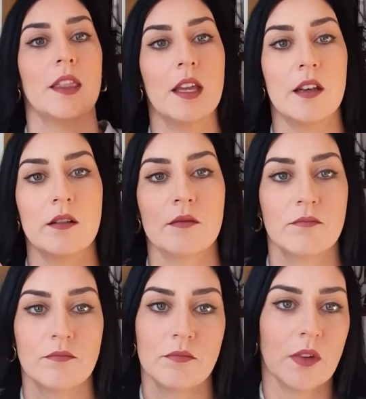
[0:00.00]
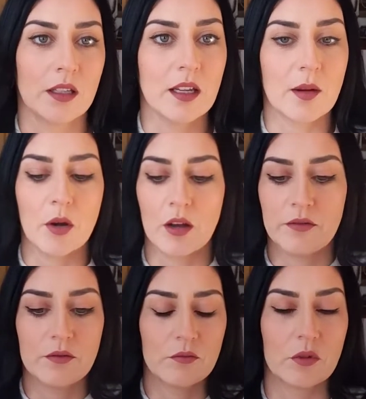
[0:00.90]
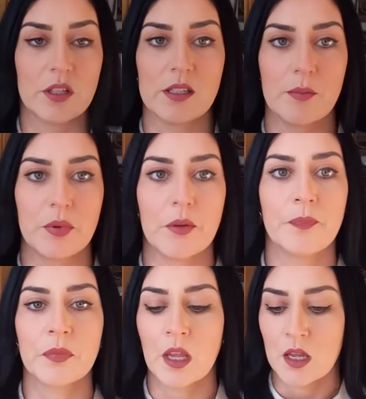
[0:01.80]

then I take them off. Really simple.